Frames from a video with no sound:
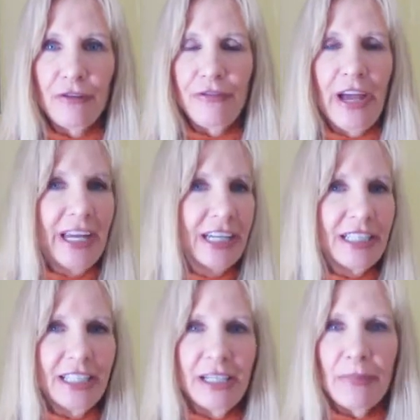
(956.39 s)
Fake
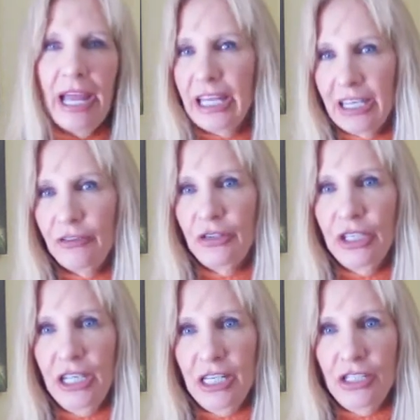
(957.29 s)
it till you make it if you
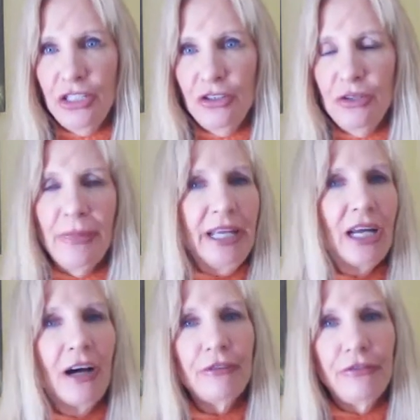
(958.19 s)
need to. You may
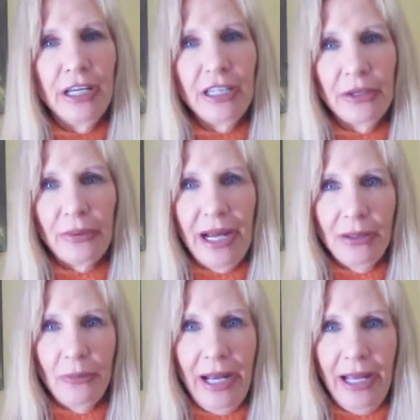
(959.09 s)
not feel it
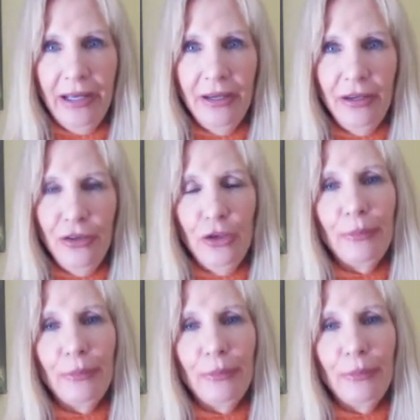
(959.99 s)
right away. You